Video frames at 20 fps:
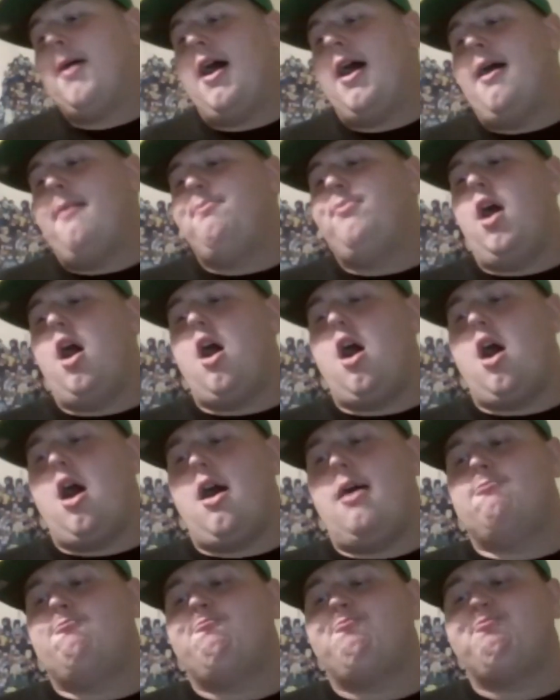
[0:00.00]
But
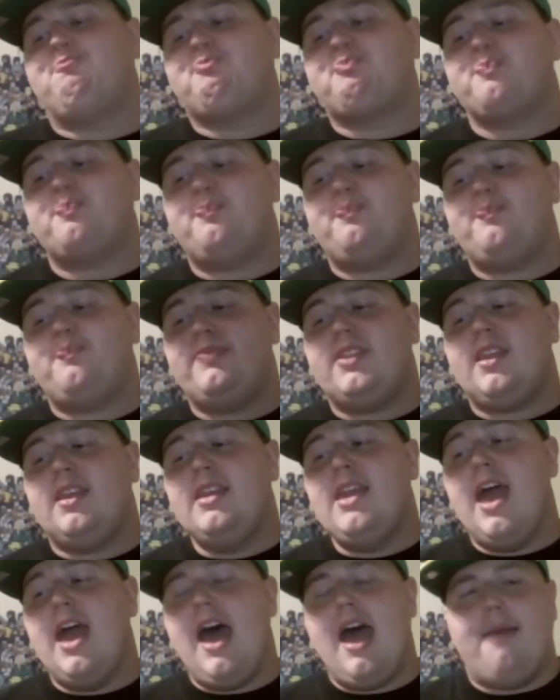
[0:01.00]
um
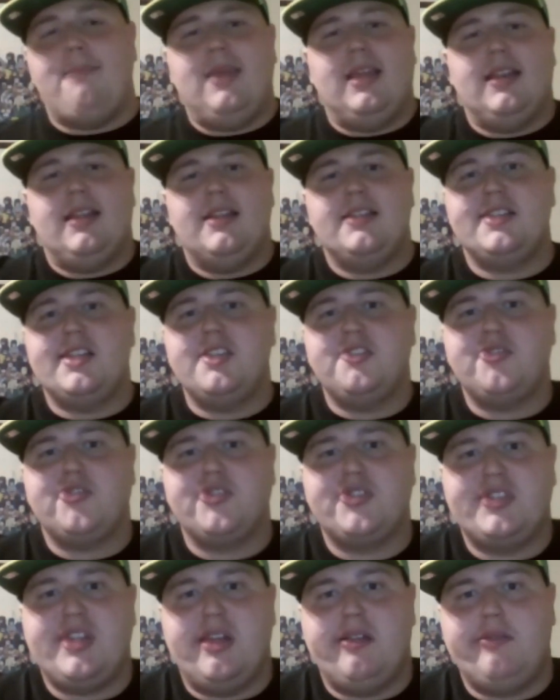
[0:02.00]
yeah, I mean, it's
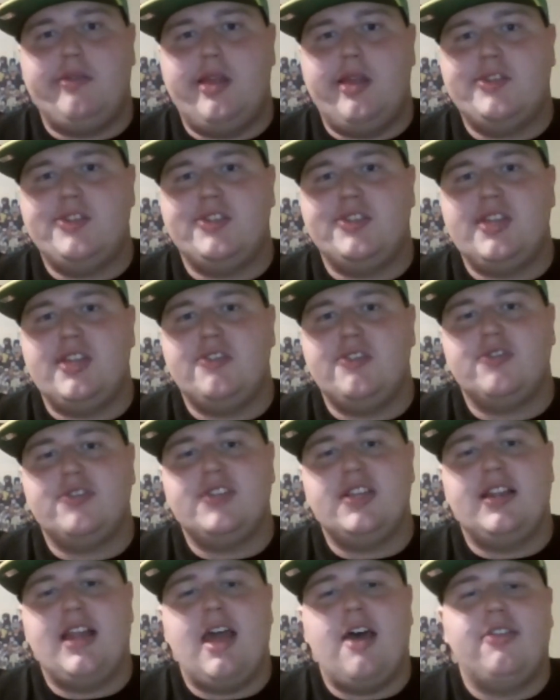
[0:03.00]
interesting. It's just
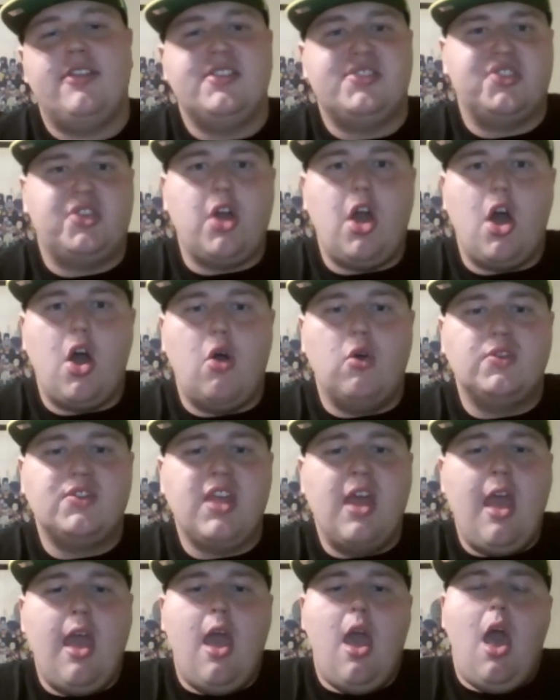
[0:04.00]
interesting how this
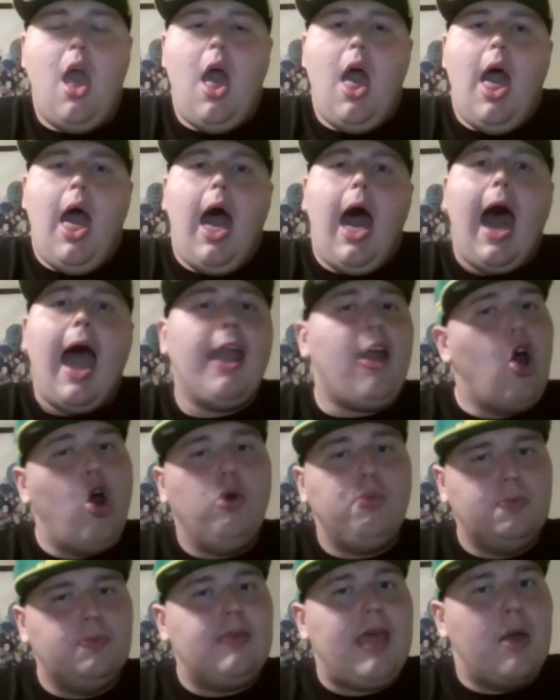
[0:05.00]
goes. I
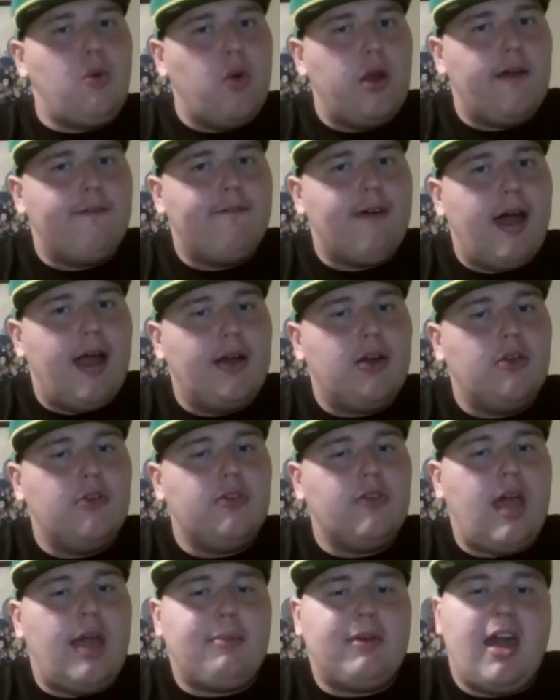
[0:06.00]
hope they win a
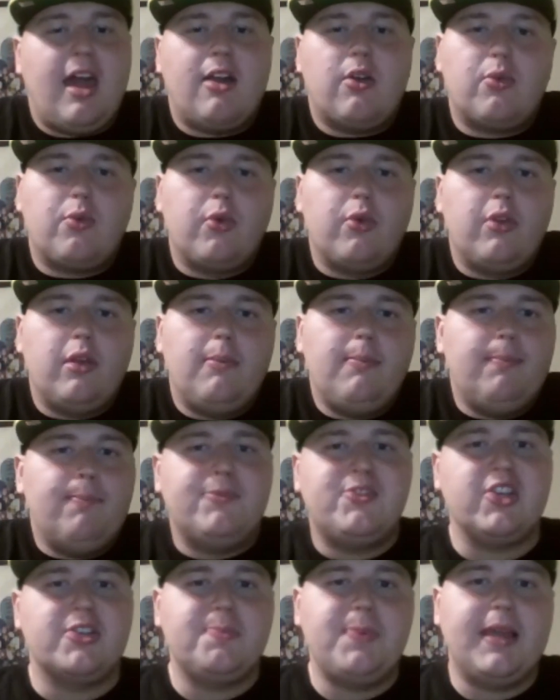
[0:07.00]
finals. I'm kind of rooting
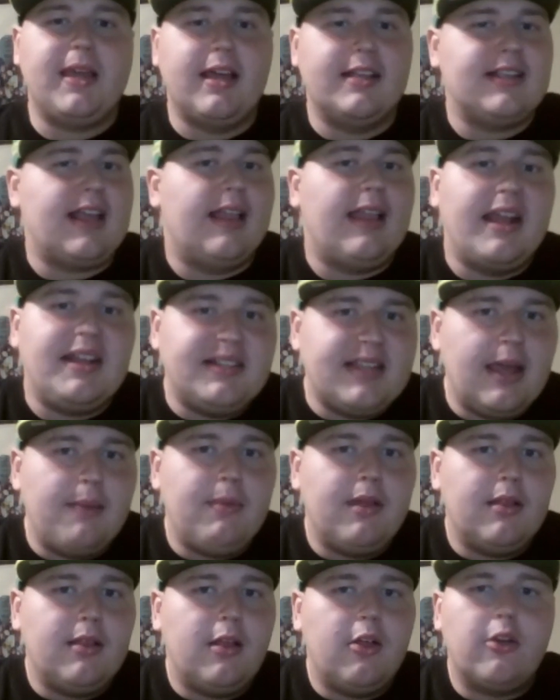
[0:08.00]
just because I like
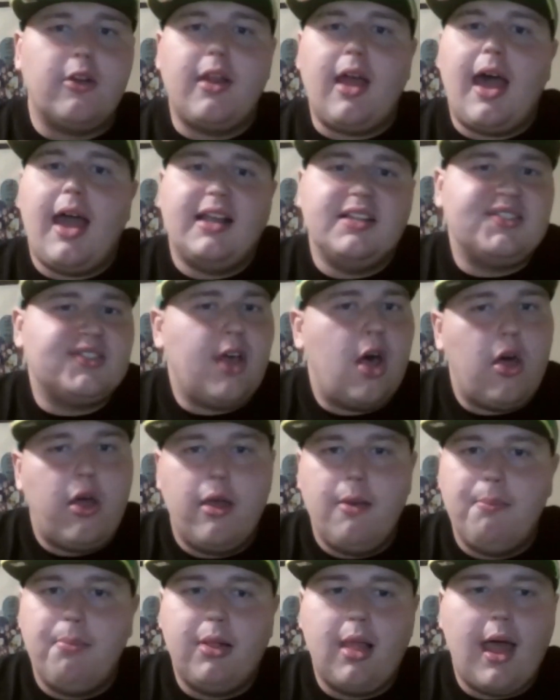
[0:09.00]
Damian Lillard. I saw
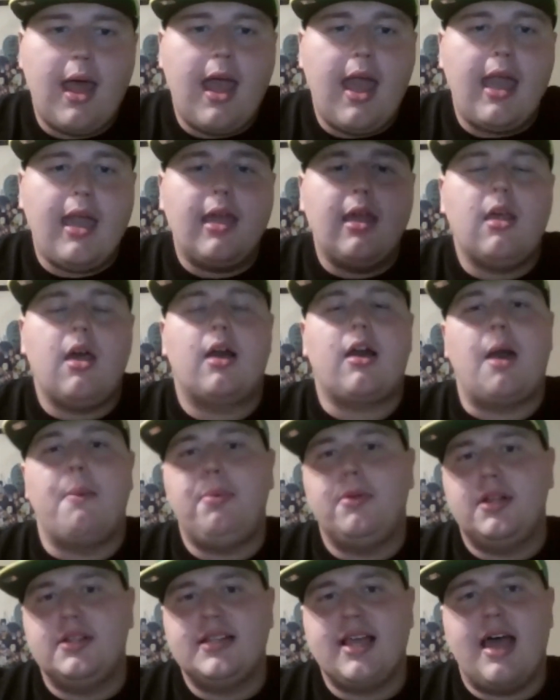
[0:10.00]
him play a
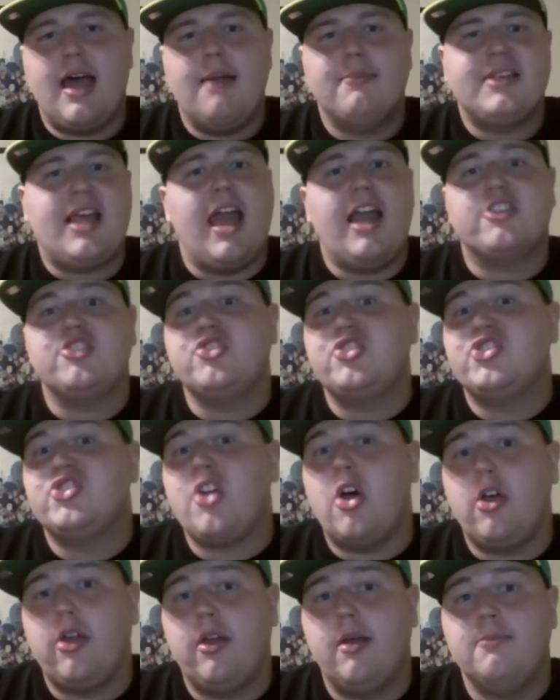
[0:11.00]
couple of times. I actually
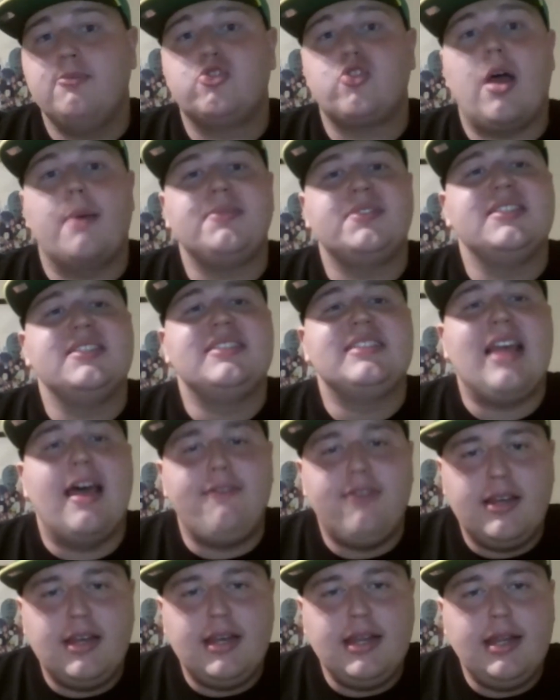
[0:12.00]
saw him drop
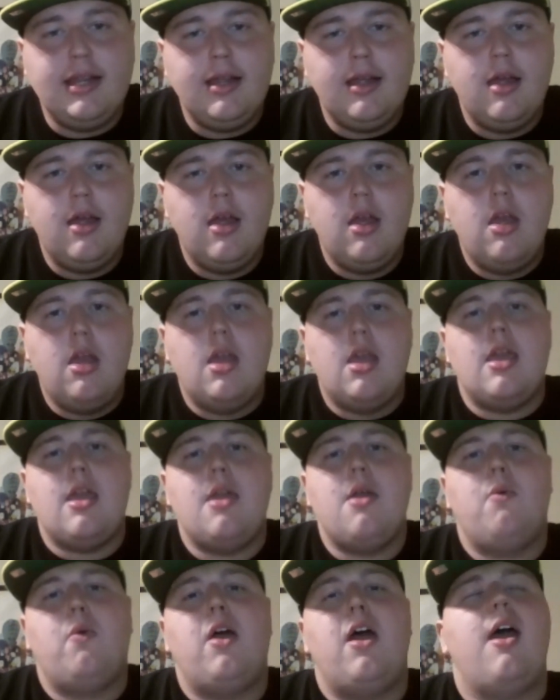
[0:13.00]
70
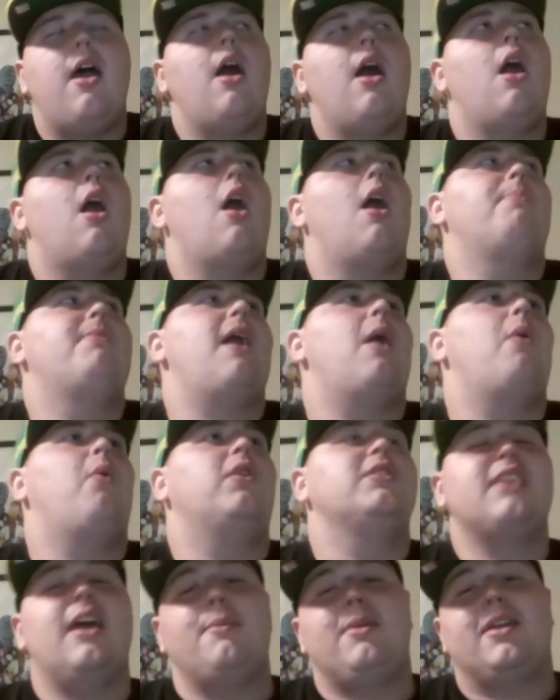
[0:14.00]
and went um, that
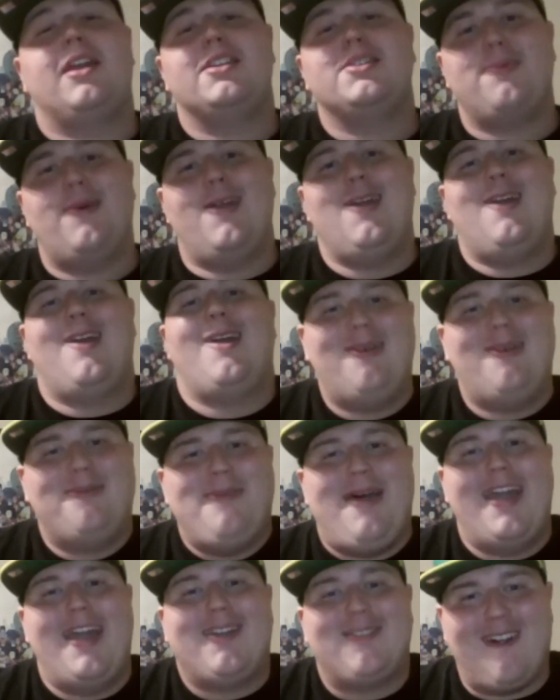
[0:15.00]
one time against
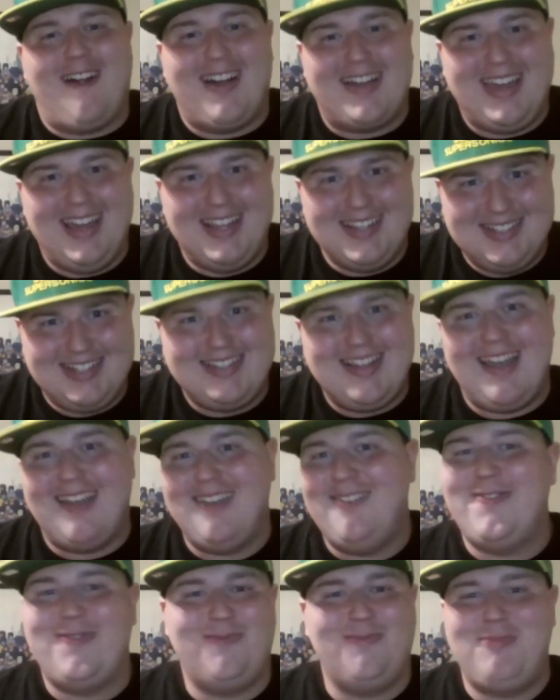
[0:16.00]
my Rockets.
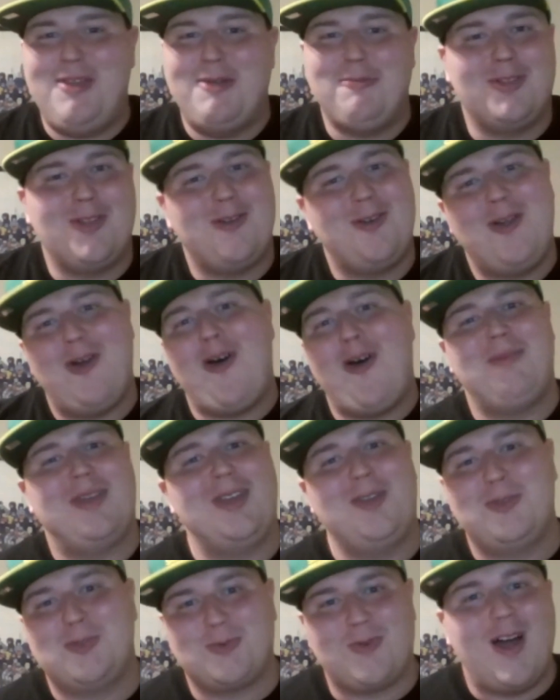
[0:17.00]
I've people don't know I'm
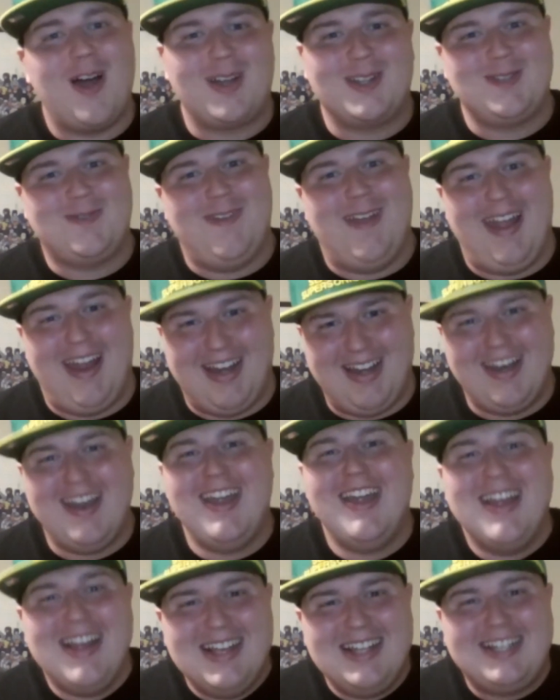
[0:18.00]
a huge Rockets fan.